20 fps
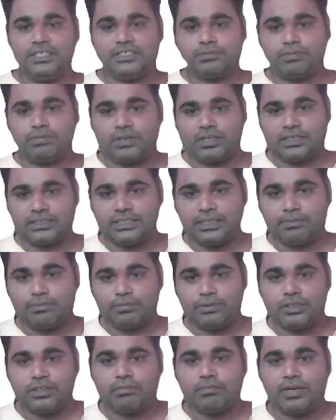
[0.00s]
For
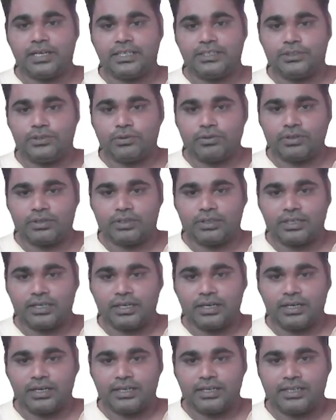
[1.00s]
example, the
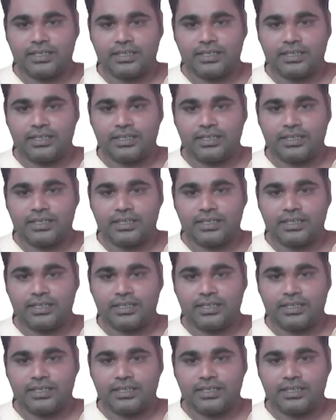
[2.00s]
mitochondria.